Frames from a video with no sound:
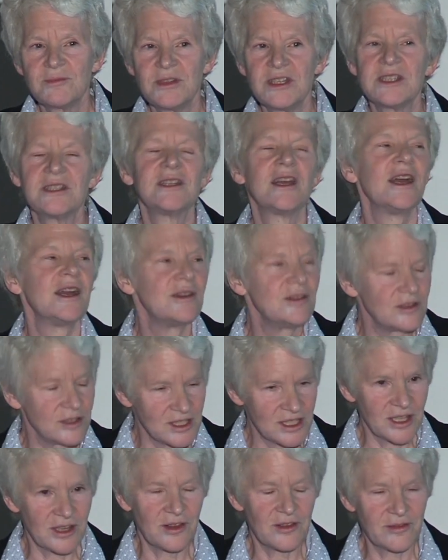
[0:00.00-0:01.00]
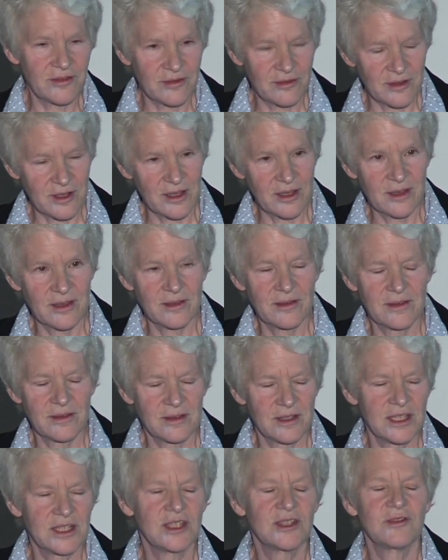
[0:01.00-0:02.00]
beside herself with
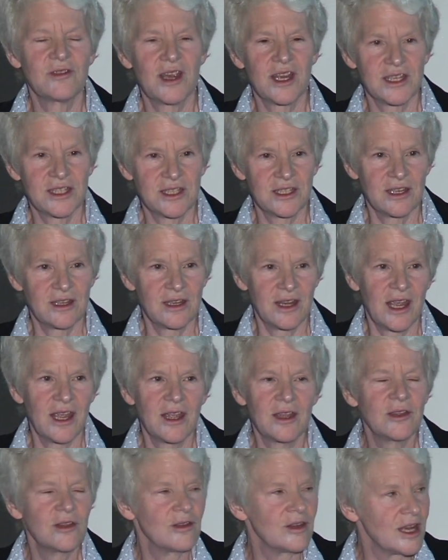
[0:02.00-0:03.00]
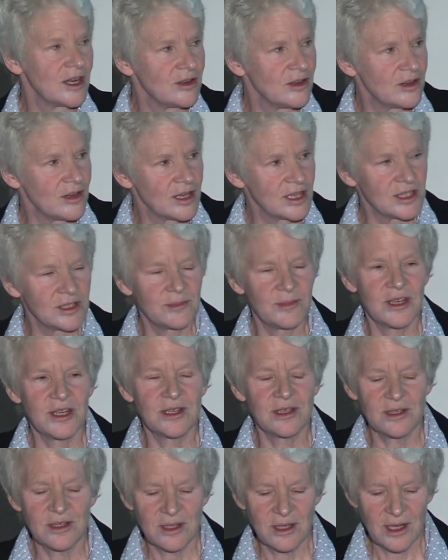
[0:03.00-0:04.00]
distress and anger at her
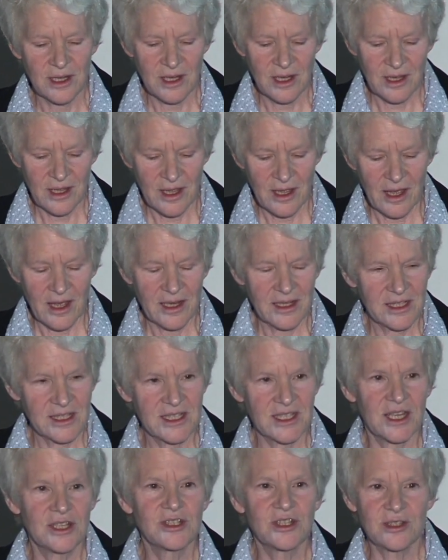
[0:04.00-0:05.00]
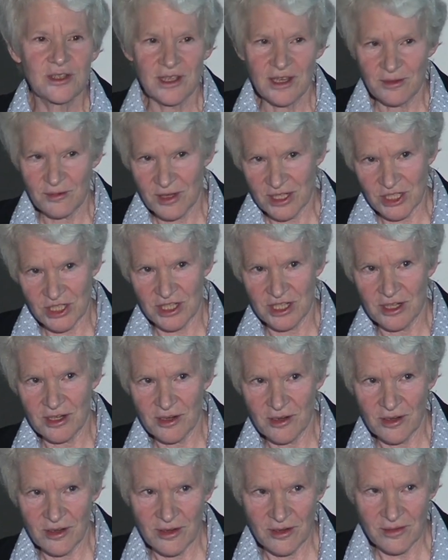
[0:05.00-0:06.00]
husband. And essentially, when she
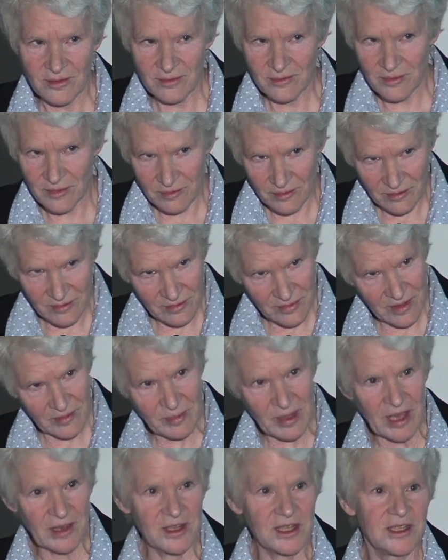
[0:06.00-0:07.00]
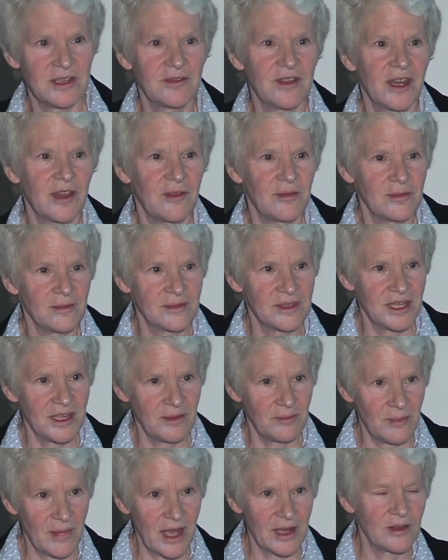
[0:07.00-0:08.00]
heard the palliative care
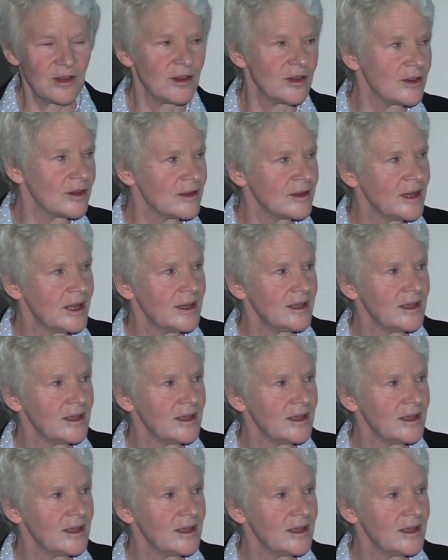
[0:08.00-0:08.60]
team met her,